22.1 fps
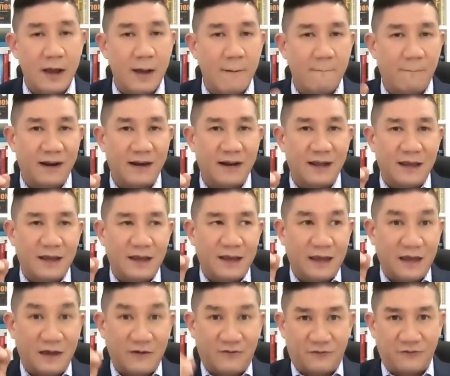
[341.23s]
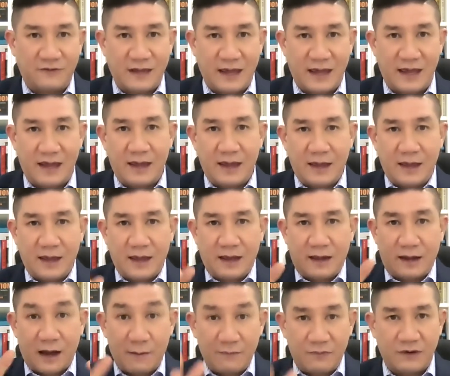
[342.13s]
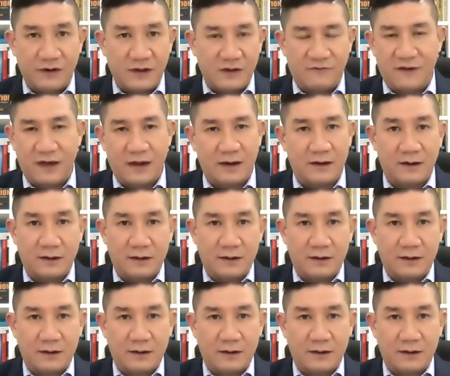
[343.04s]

But if they come to the event